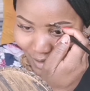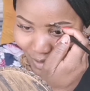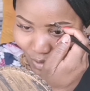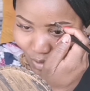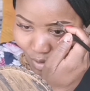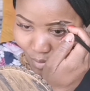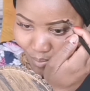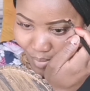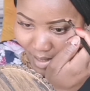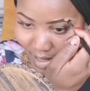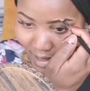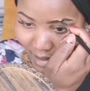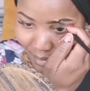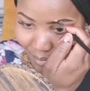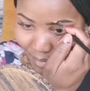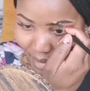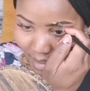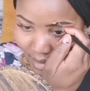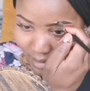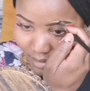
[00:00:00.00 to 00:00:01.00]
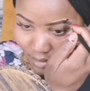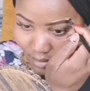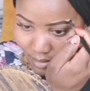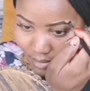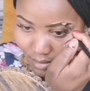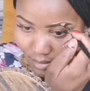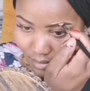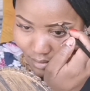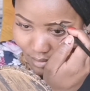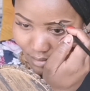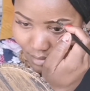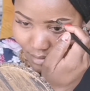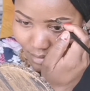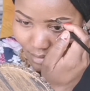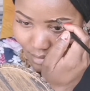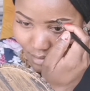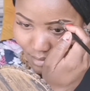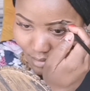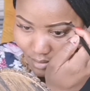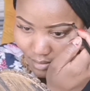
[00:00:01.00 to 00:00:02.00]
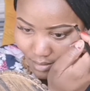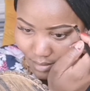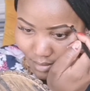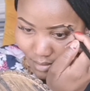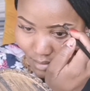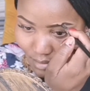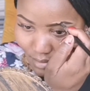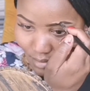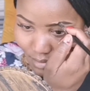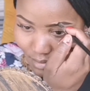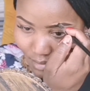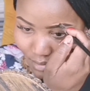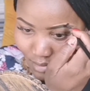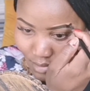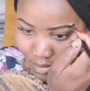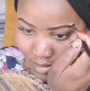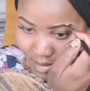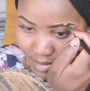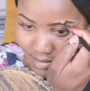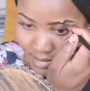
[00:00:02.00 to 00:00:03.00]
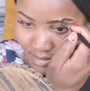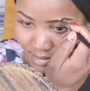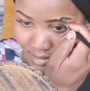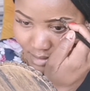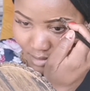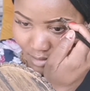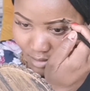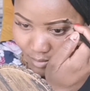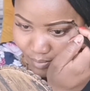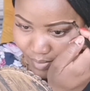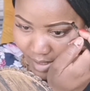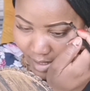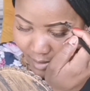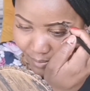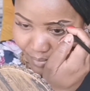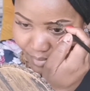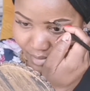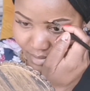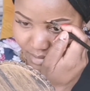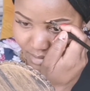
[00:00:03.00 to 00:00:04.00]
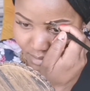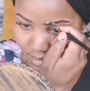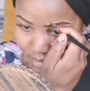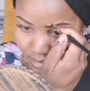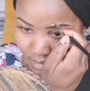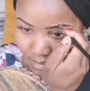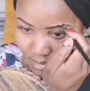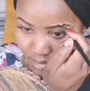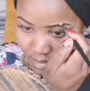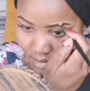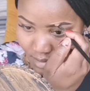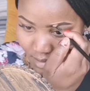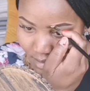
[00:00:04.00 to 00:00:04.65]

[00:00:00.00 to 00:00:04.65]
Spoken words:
and no black man. Not a single black person.